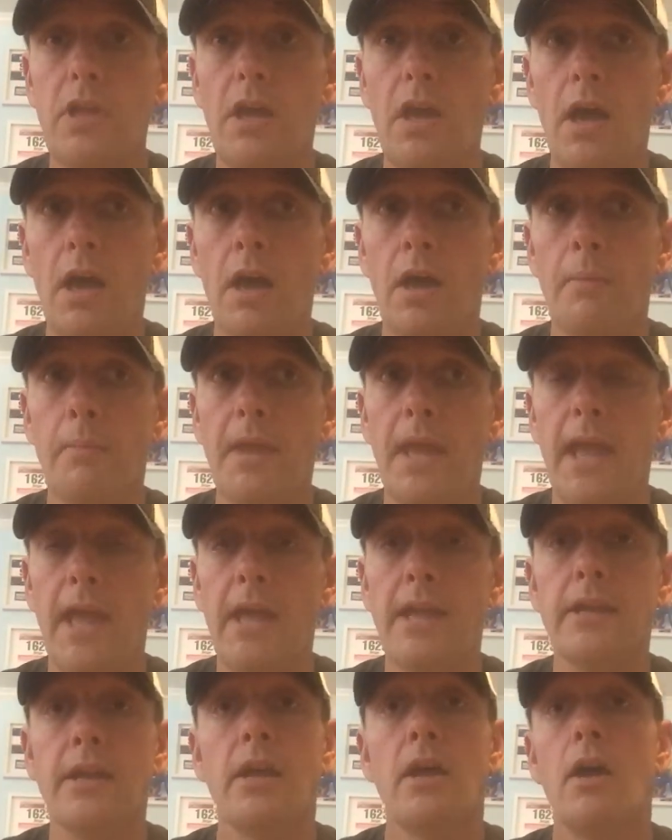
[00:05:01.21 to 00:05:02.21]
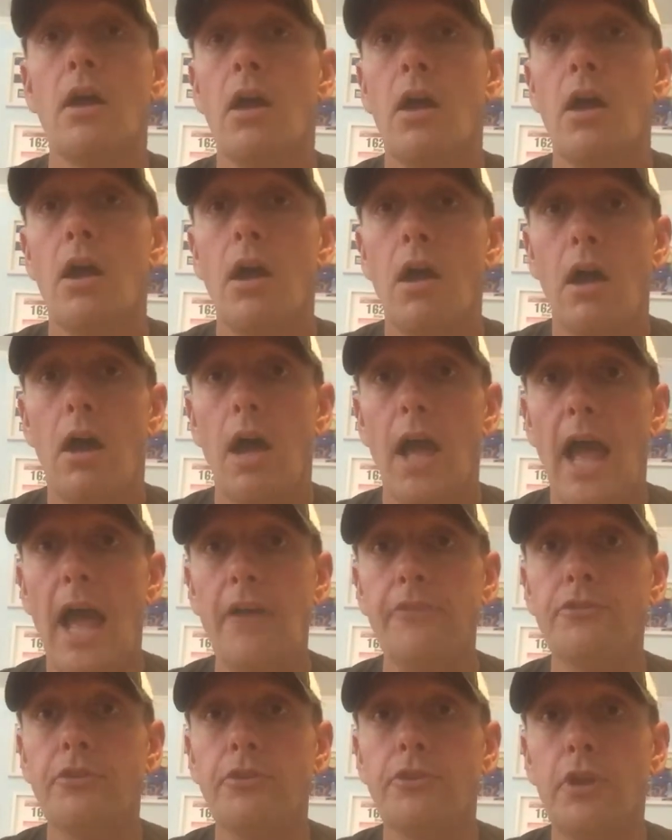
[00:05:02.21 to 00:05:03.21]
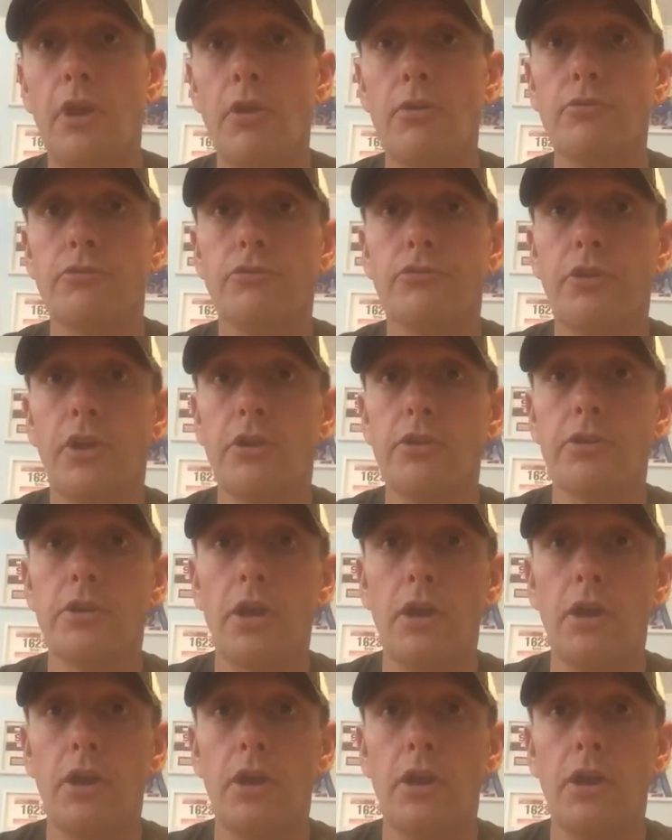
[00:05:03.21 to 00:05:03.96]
And ask your coach. Tell your